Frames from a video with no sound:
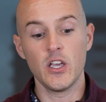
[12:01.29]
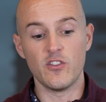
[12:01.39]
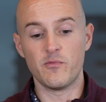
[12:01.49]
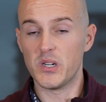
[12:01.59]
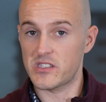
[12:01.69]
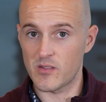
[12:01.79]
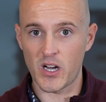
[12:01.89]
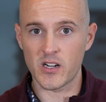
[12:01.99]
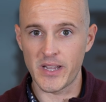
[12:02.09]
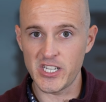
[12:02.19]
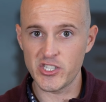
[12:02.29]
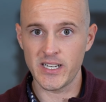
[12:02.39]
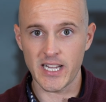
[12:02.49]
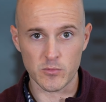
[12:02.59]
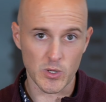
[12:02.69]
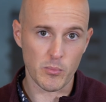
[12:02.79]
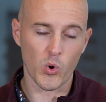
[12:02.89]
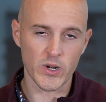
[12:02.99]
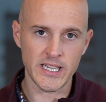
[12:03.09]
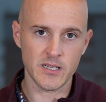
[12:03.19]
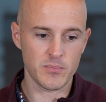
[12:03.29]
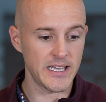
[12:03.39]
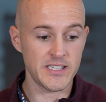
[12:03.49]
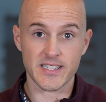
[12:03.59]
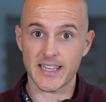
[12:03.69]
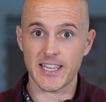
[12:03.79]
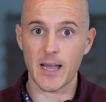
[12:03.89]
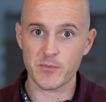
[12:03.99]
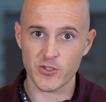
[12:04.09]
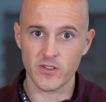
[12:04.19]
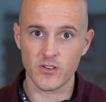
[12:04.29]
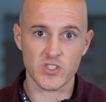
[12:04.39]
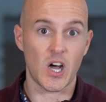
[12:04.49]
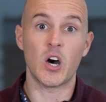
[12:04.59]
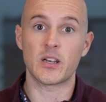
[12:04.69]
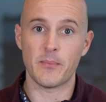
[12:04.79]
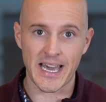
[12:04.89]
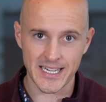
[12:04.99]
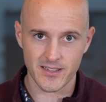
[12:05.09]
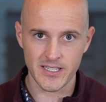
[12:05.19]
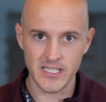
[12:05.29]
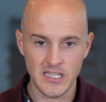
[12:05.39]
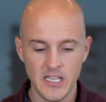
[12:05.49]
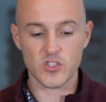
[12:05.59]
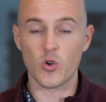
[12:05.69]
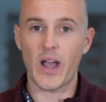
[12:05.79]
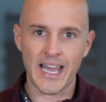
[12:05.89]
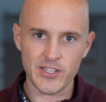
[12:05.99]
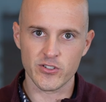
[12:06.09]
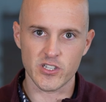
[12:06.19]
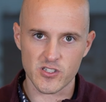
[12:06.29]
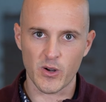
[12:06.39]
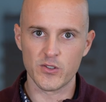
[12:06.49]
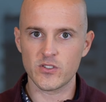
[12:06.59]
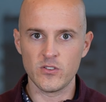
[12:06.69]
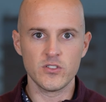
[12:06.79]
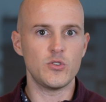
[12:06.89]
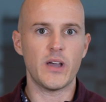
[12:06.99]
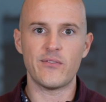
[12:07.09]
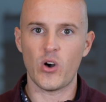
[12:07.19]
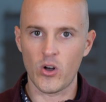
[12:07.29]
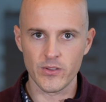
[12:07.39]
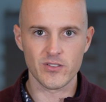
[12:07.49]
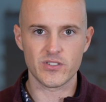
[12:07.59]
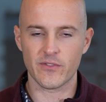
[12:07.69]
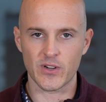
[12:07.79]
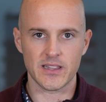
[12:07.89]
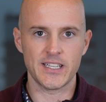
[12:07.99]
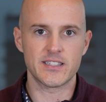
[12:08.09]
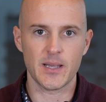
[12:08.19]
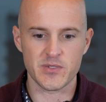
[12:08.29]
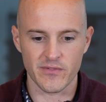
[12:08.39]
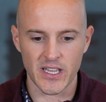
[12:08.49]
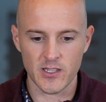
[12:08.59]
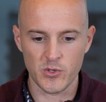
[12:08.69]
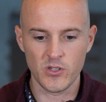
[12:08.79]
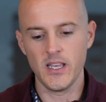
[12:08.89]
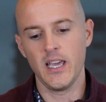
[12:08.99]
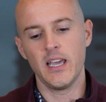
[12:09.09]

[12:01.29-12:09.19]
You've put some automation and reporting in place to capture those automatically. So at your disposal, you have all those different lead types available.